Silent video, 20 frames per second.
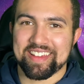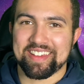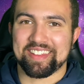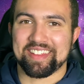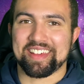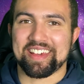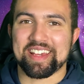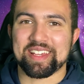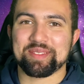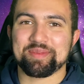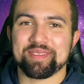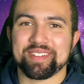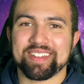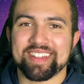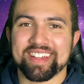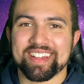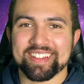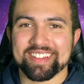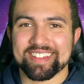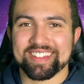And last but
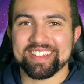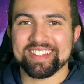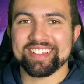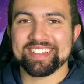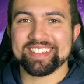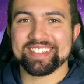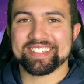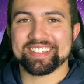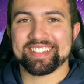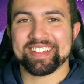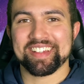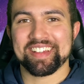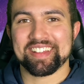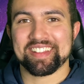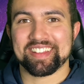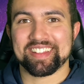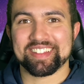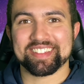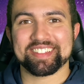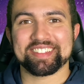not least,
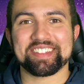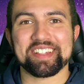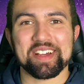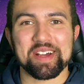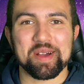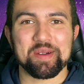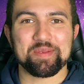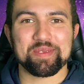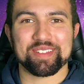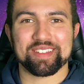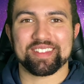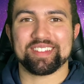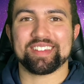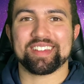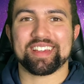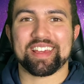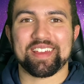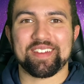this is how it would look